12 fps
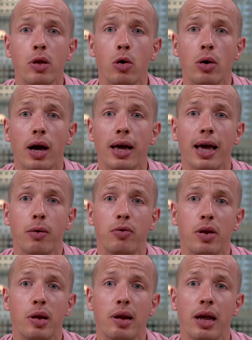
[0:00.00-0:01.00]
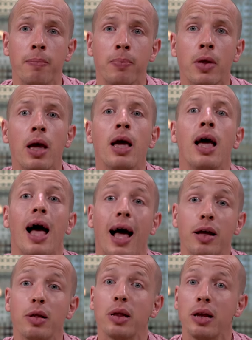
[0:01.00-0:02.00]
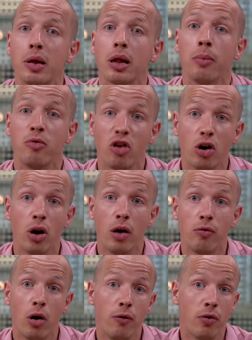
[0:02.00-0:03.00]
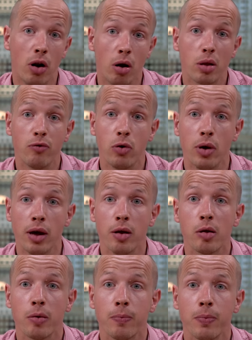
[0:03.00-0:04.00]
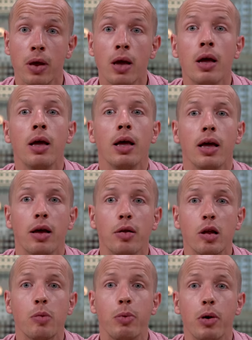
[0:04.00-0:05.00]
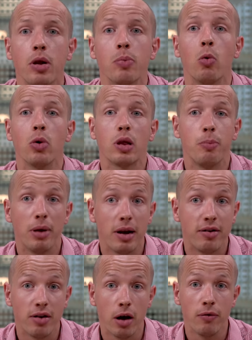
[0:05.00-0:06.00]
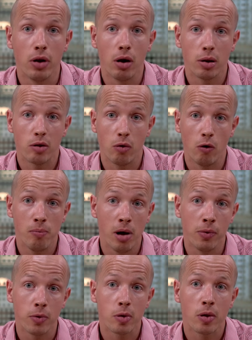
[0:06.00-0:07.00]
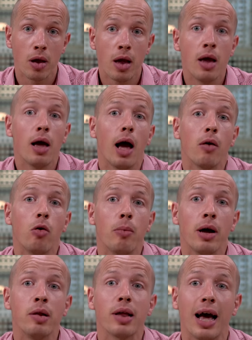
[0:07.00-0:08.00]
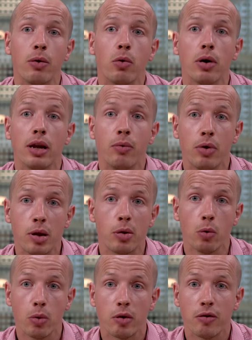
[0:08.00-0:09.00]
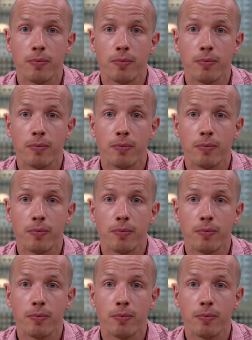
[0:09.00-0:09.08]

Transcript: UK equities team has seen some turnover over the last few years, it has experienced more stability over the last 12 months and remains adequately resourced.